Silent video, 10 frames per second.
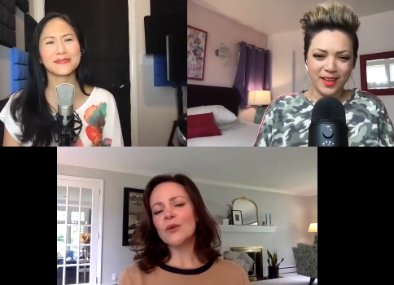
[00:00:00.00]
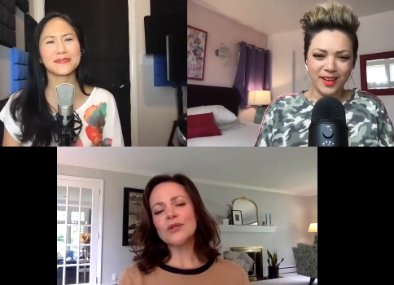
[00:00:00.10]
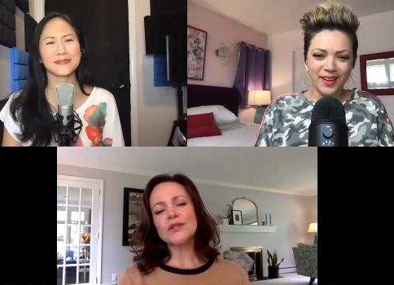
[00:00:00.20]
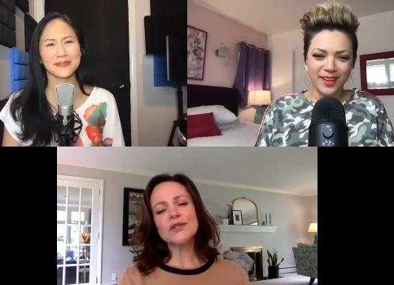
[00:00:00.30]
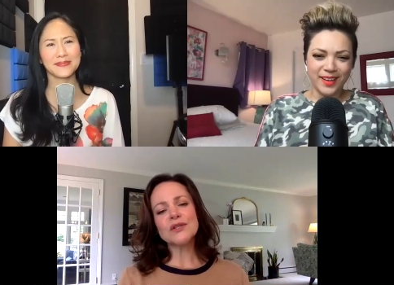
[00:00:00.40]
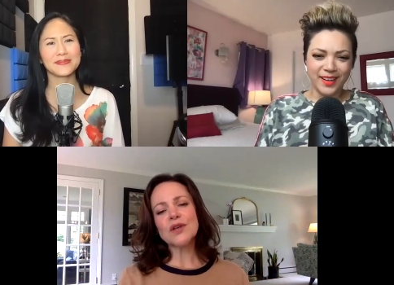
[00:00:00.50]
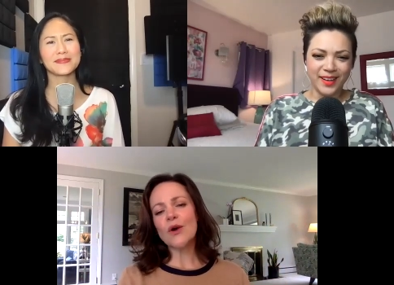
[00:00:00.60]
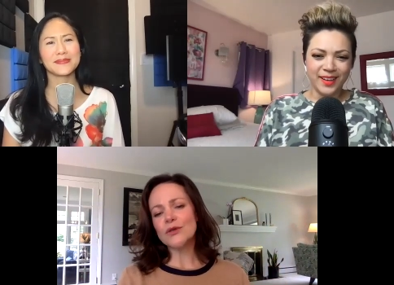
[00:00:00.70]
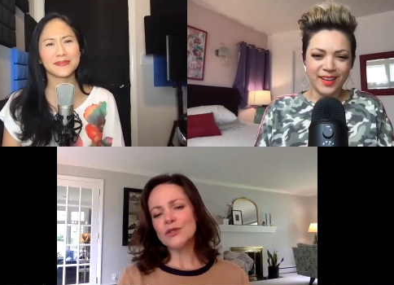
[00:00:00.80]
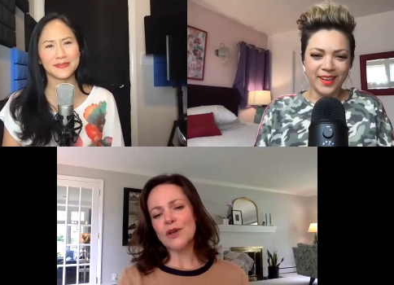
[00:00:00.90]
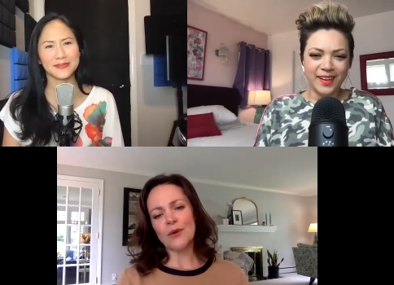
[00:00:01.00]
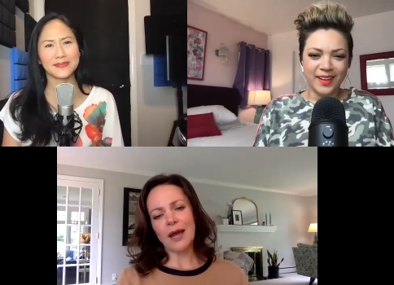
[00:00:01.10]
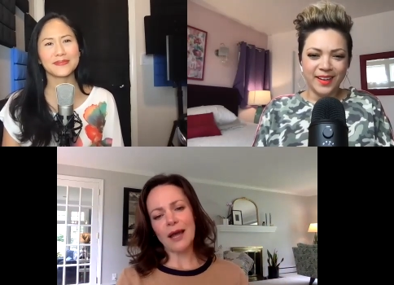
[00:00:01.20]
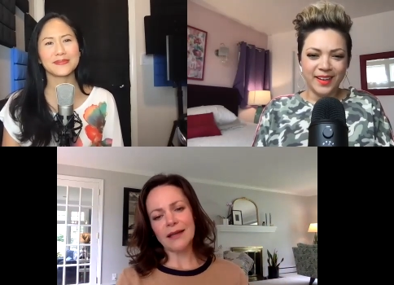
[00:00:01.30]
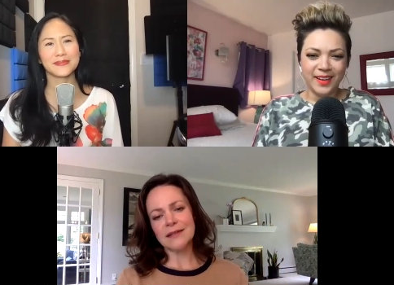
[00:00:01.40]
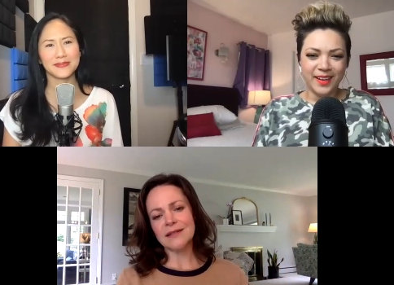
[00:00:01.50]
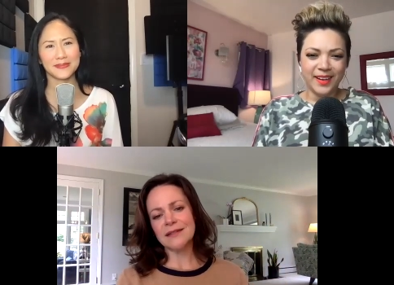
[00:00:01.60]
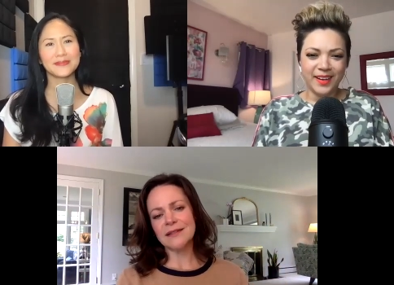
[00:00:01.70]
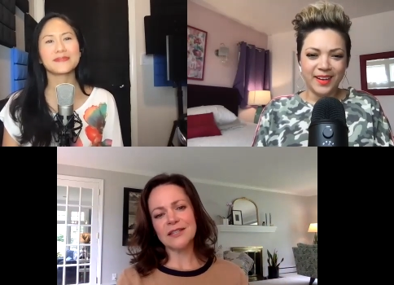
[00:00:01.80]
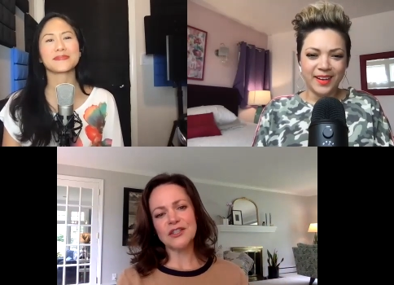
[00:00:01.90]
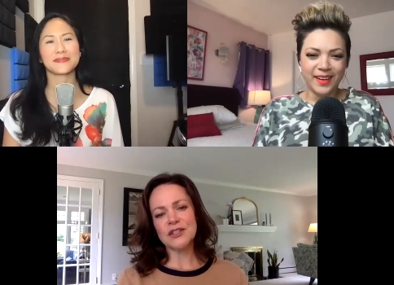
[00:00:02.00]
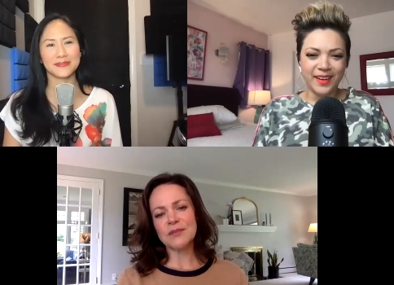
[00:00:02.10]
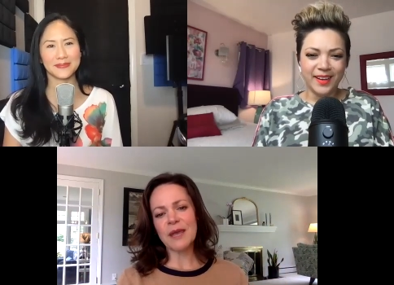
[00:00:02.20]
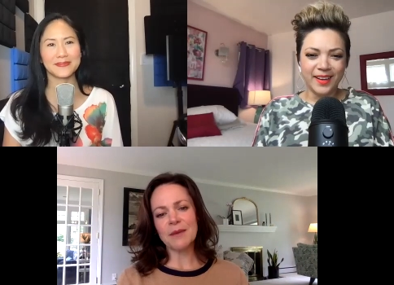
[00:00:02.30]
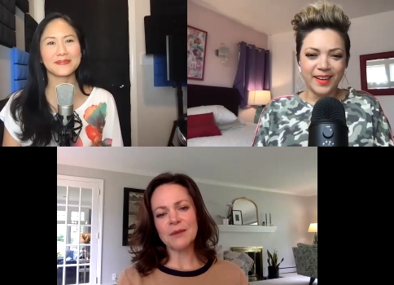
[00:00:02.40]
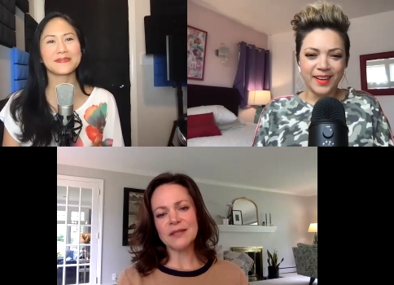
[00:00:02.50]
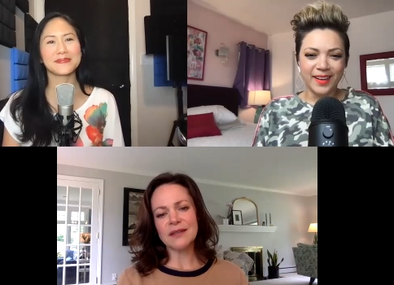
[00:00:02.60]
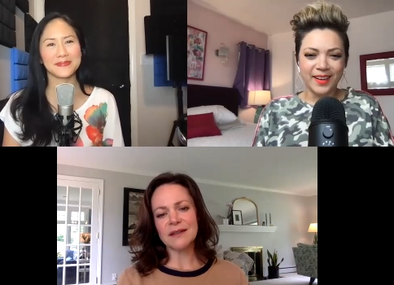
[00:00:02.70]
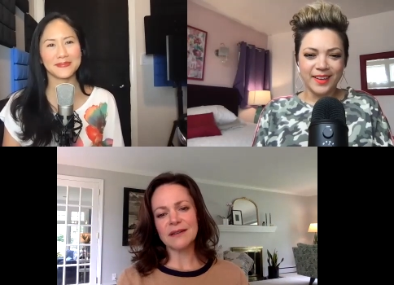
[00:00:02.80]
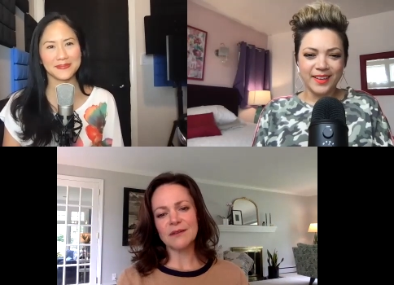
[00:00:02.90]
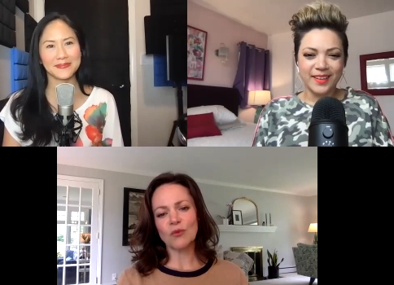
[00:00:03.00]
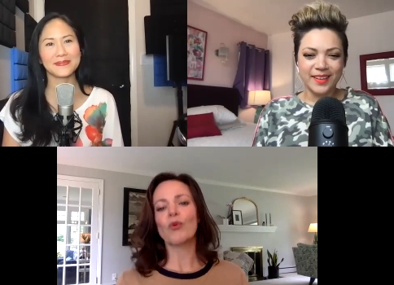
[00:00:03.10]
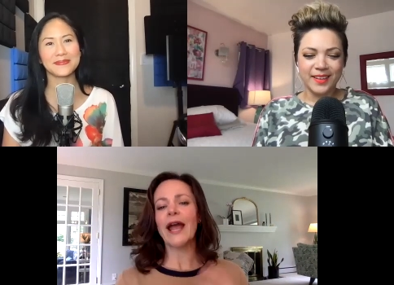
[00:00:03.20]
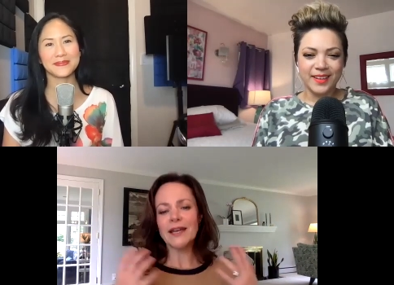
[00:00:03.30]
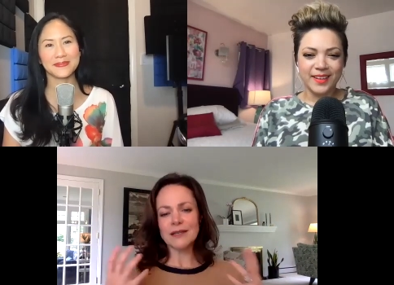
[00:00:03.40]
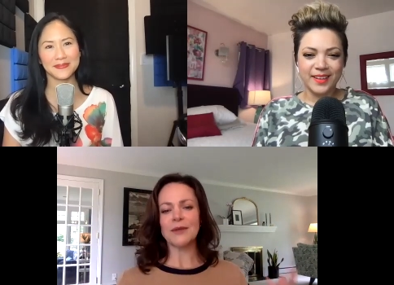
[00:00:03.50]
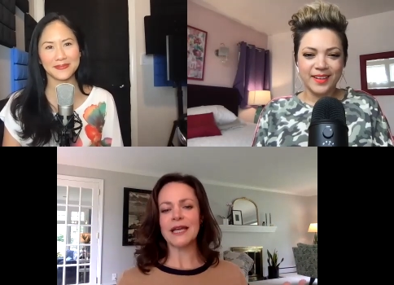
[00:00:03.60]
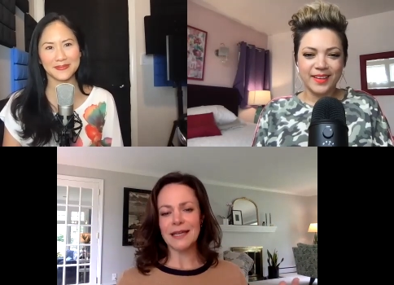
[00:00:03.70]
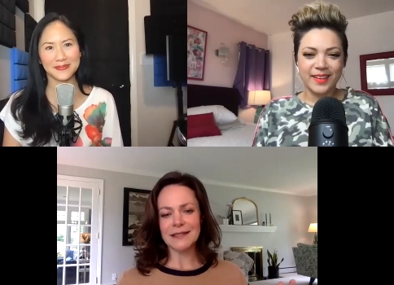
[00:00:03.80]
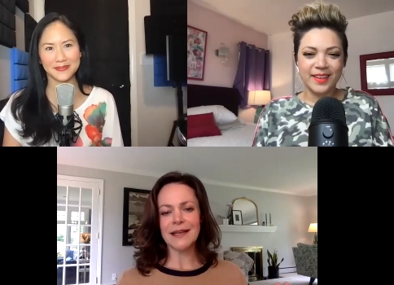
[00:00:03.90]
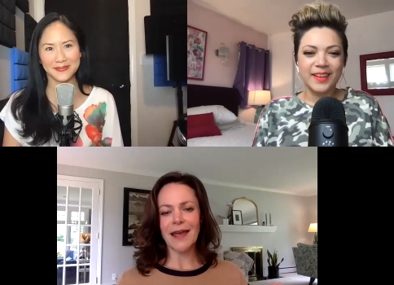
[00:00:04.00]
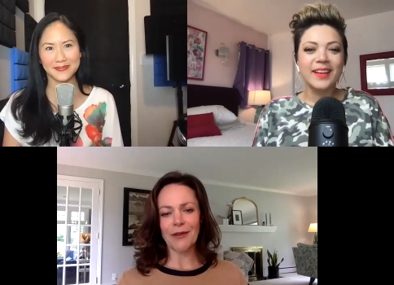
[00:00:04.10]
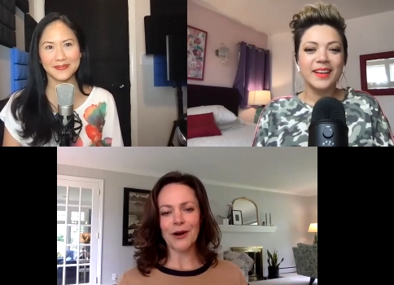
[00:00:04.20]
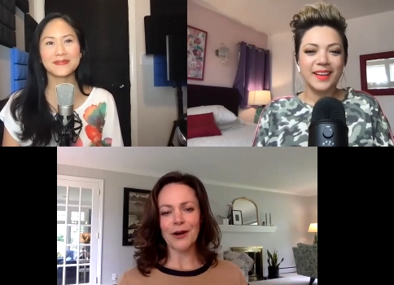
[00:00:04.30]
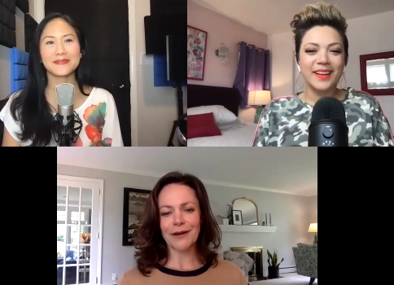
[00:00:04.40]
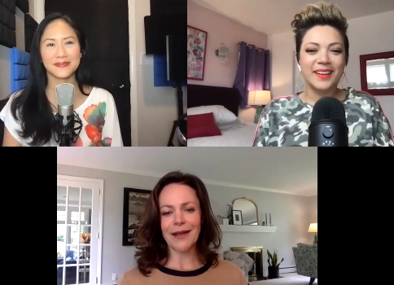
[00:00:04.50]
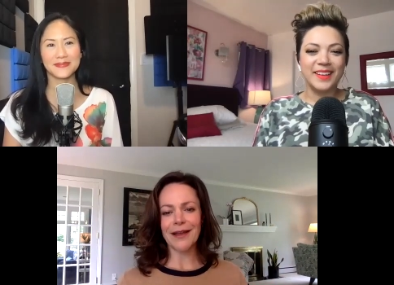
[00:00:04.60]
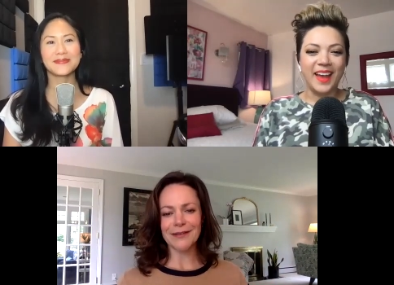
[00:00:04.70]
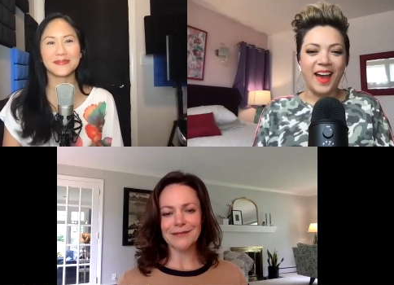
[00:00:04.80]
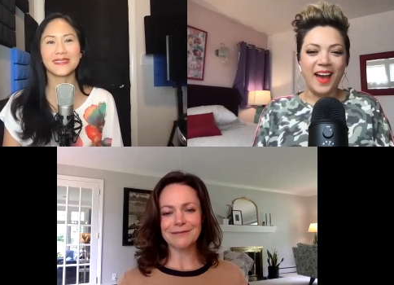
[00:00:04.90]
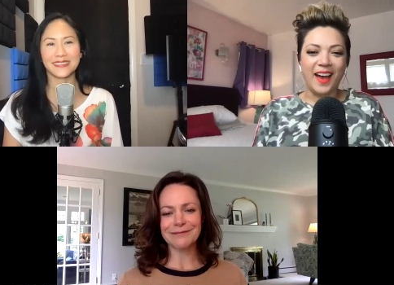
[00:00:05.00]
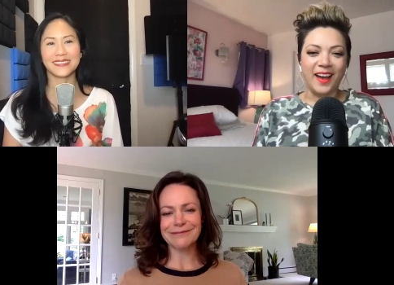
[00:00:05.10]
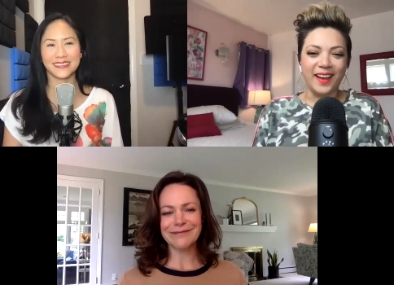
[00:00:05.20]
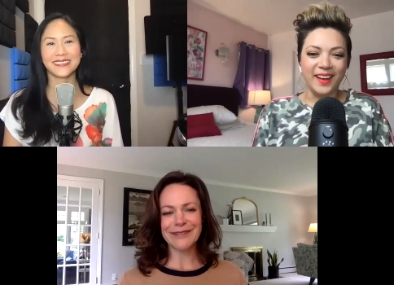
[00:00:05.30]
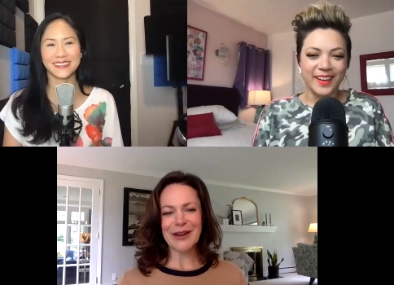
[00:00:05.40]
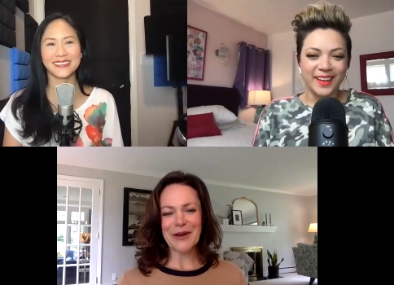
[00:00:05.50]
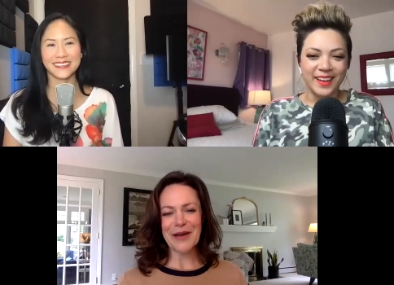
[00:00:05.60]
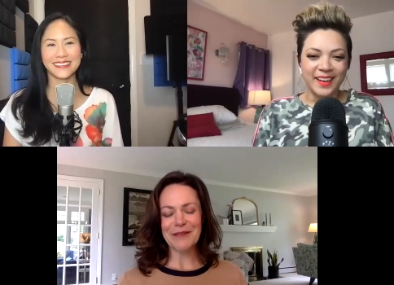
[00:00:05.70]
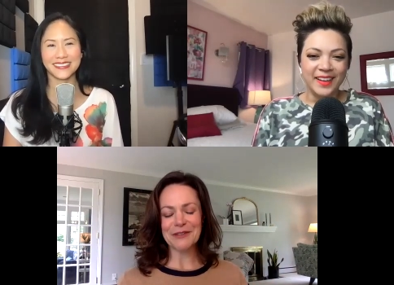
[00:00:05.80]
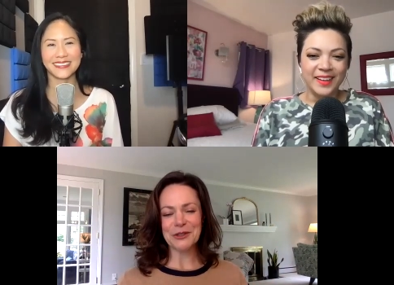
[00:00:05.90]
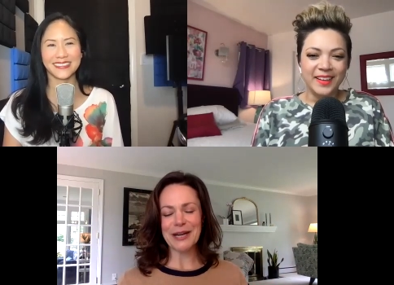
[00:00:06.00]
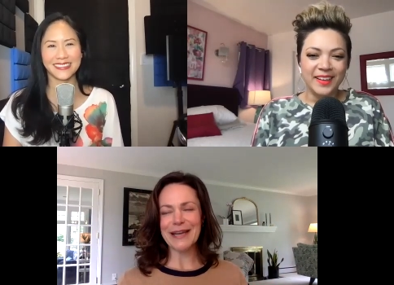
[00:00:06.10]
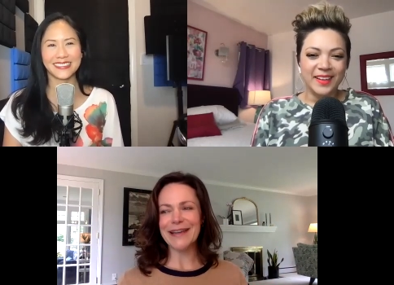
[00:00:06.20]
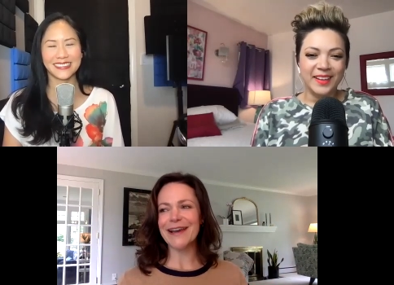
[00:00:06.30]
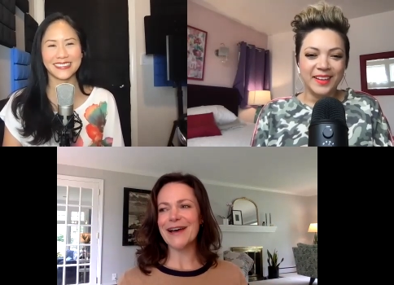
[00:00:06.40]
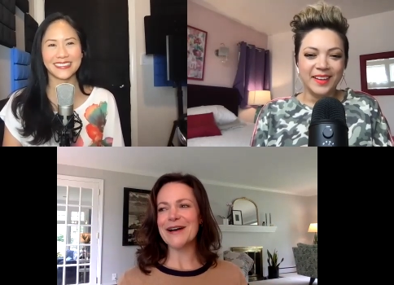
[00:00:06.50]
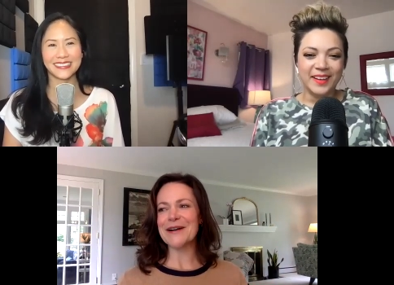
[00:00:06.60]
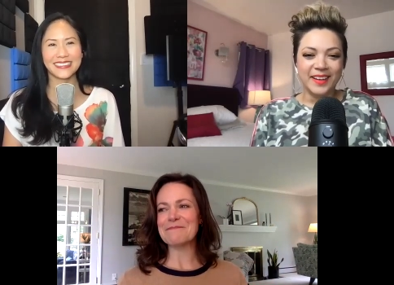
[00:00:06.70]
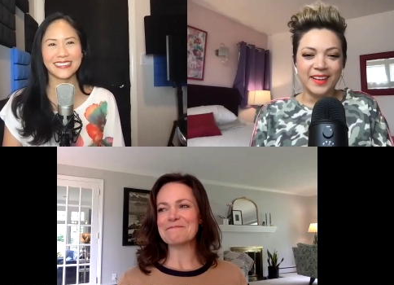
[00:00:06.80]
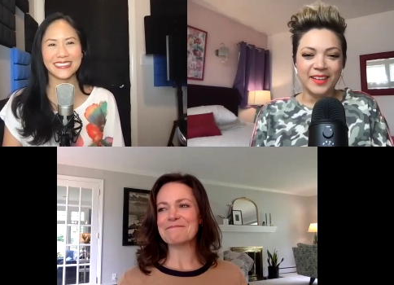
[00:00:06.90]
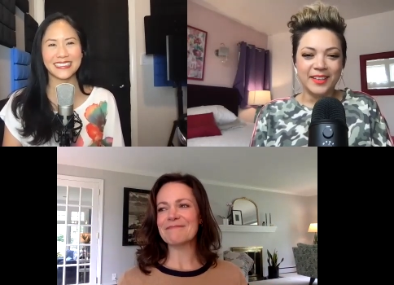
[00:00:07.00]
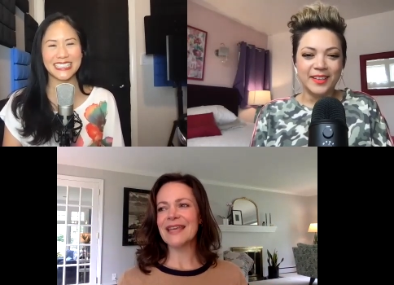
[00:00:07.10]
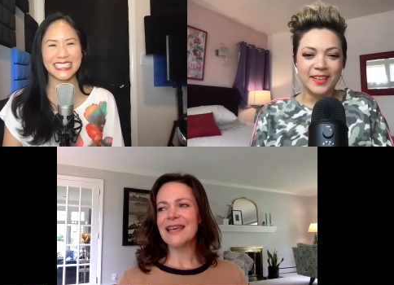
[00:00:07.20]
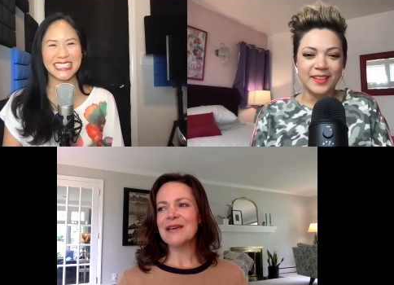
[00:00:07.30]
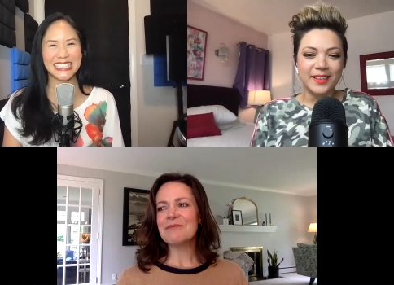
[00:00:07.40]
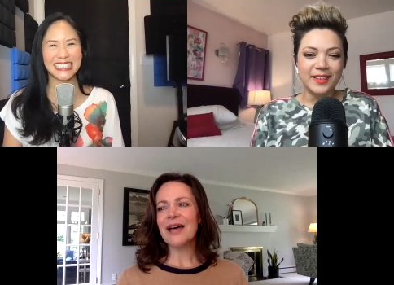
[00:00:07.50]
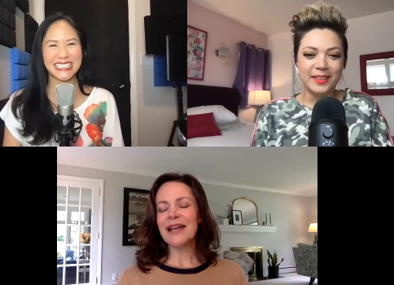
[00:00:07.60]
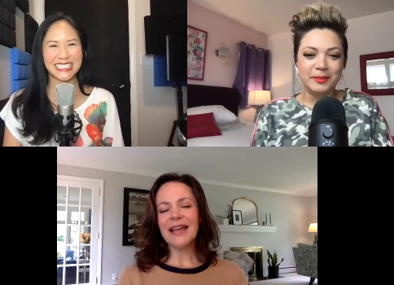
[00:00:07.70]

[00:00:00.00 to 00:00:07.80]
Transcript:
Speaker 1: It was so so nice to just be able to randomly get together and yeah, have a drink. Um, but